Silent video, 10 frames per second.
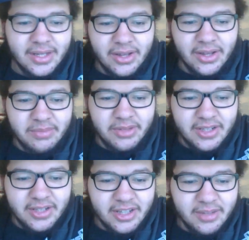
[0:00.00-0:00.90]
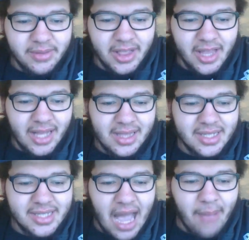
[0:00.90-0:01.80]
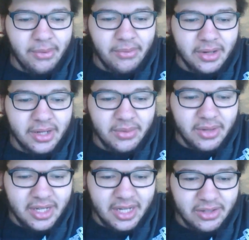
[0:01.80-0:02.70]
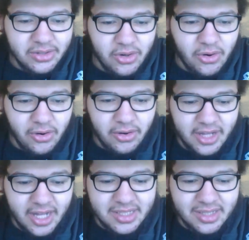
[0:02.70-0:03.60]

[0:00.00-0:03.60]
Gonna be gonna be a lot less happy when when Kilgore gets.